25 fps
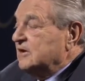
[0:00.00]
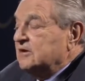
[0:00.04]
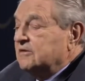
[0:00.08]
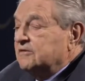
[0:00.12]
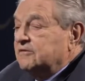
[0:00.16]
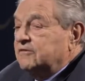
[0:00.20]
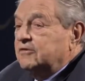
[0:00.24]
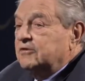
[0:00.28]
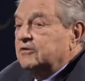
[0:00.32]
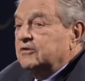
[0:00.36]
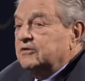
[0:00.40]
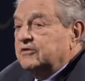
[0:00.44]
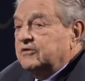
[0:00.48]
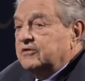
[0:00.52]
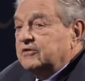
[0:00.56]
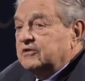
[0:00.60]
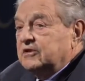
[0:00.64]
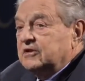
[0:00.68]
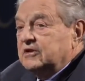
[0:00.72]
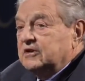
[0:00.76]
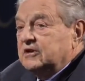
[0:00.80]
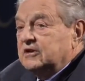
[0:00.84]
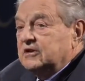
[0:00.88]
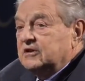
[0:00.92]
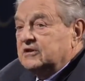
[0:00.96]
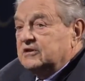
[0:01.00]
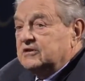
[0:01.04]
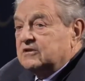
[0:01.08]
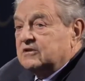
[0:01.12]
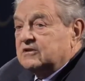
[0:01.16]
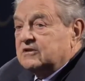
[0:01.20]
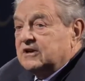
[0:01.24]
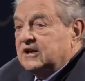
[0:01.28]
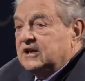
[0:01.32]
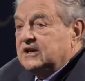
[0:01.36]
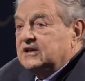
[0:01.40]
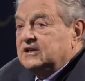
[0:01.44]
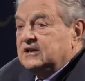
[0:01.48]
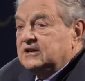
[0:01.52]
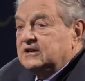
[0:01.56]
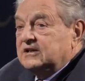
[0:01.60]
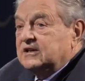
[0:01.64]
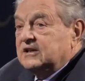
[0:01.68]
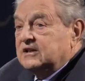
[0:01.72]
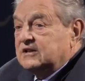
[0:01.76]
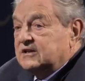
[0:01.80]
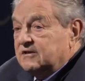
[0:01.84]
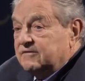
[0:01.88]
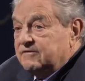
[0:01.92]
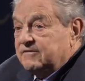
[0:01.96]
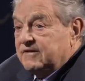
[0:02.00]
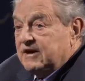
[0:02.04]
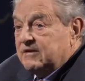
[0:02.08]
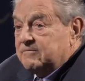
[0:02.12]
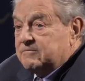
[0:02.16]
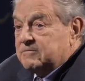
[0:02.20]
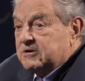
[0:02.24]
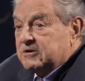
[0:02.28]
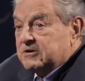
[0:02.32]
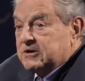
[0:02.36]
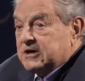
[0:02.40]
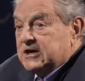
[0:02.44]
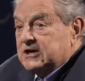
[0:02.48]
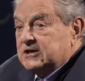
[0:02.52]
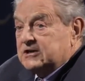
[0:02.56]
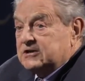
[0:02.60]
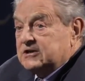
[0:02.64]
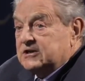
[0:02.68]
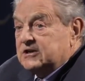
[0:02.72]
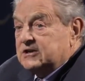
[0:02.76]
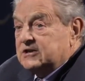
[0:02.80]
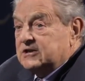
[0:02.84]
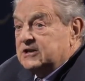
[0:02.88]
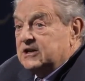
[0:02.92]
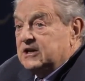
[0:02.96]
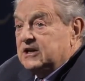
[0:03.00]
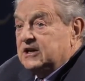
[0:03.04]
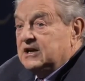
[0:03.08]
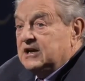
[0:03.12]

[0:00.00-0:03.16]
First, the credit that evaporated